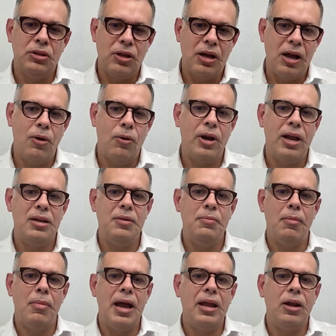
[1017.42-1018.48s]
already
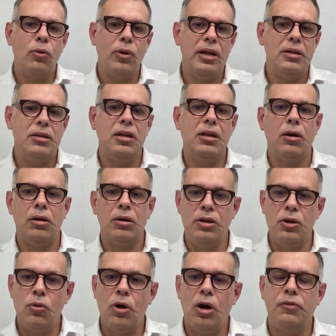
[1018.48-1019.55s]
migrating our
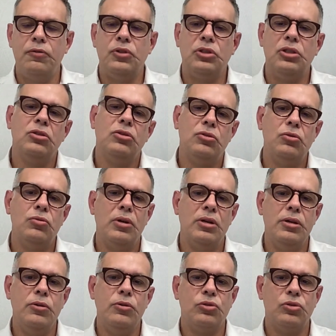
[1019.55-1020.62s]
new offices to a
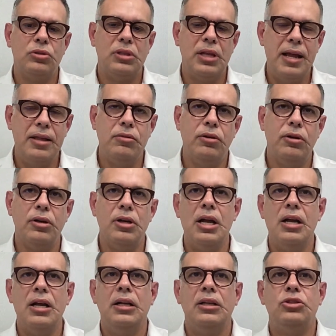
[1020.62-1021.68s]
new standard.
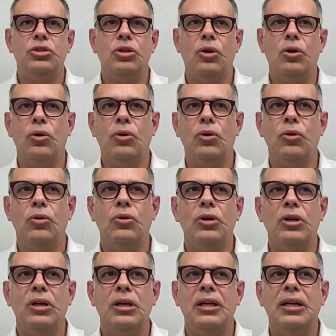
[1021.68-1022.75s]
So
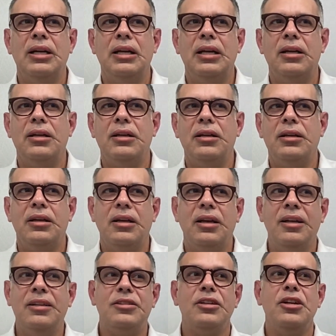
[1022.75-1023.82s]

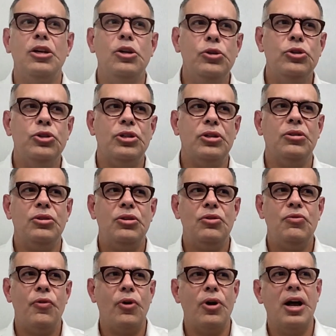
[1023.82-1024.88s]
it's an illusion for